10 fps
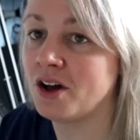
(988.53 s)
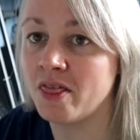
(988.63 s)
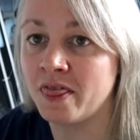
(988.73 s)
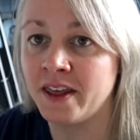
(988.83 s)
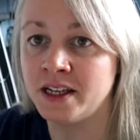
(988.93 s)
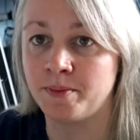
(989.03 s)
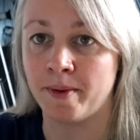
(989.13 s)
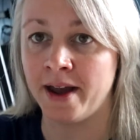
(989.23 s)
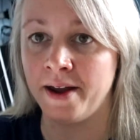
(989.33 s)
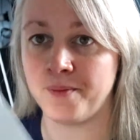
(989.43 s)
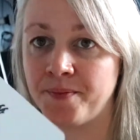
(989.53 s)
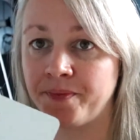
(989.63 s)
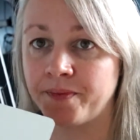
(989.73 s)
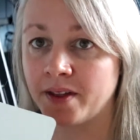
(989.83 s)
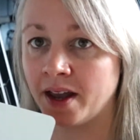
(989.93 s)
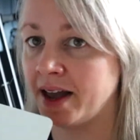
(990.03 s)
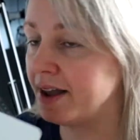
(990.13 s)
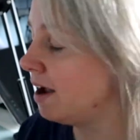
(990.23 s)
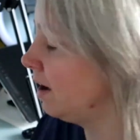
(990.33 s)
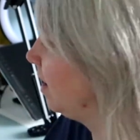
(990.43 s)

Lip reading: got this bit here